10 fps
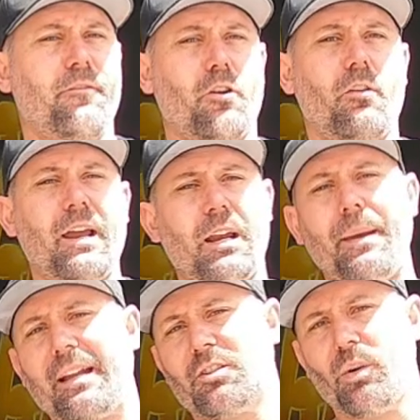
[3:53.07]
for around
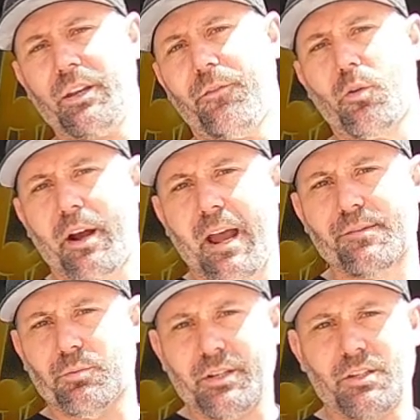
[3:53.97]
about 24
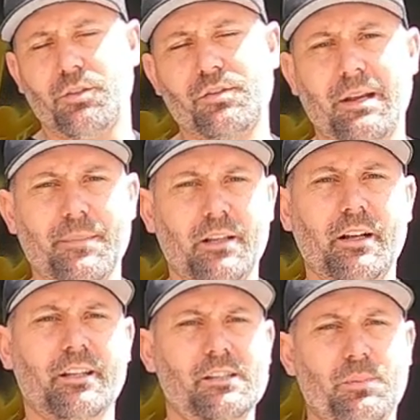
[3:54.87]
hours when you do something
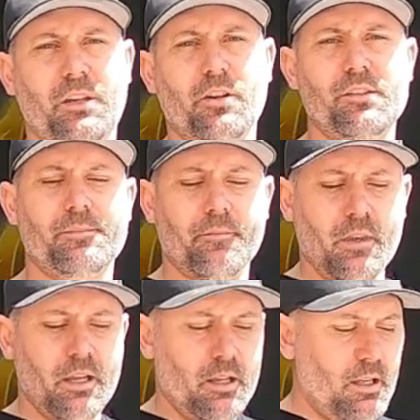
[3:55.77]
like this, because
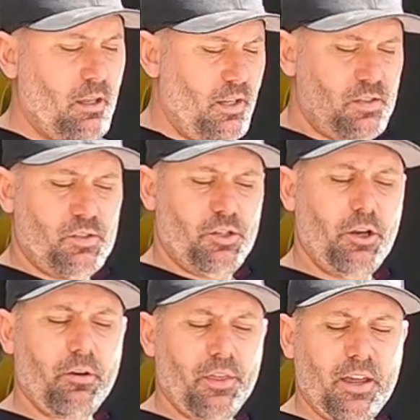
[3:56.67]
this is
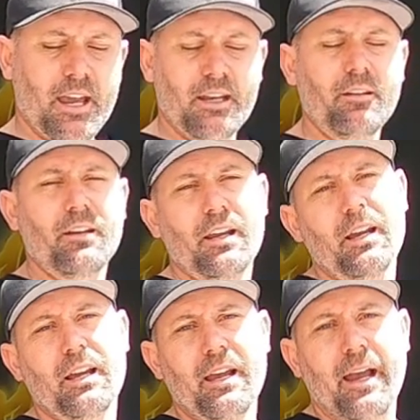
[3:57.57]
urethane.
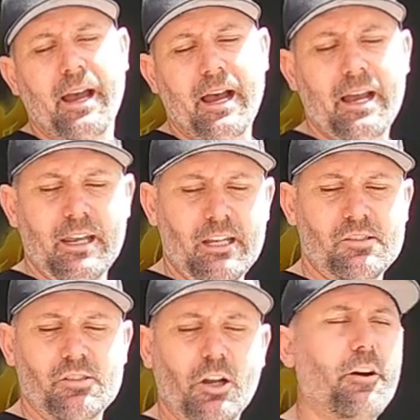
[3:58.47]
It
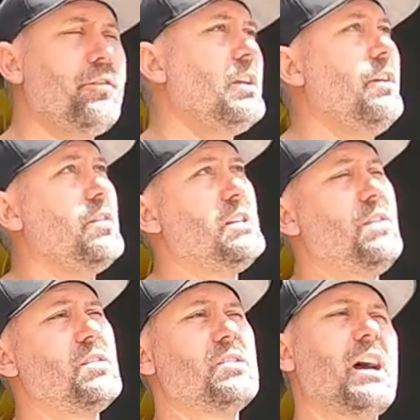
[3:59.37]
is soft. If it's
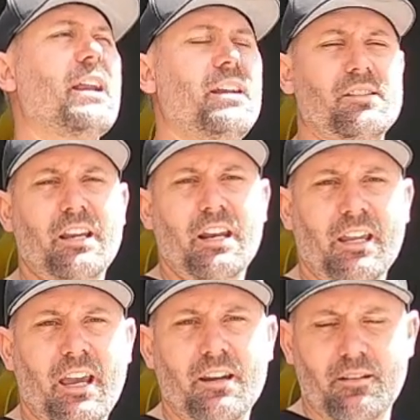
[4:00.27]
in the sun, it's
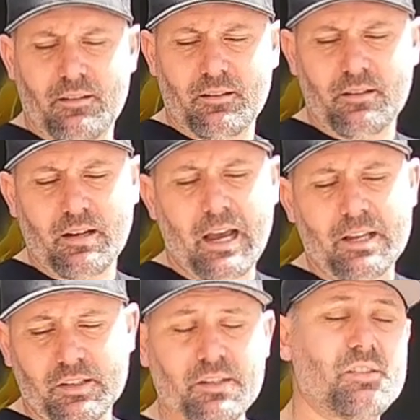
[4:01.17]
going
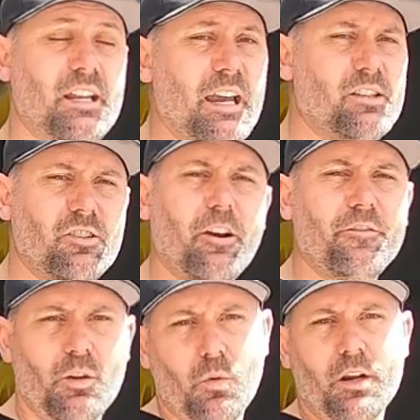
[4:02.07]
to stay
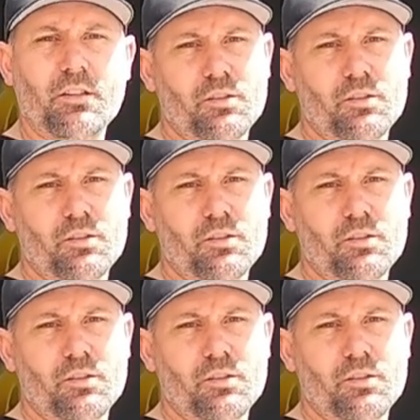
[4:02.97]
soft. You want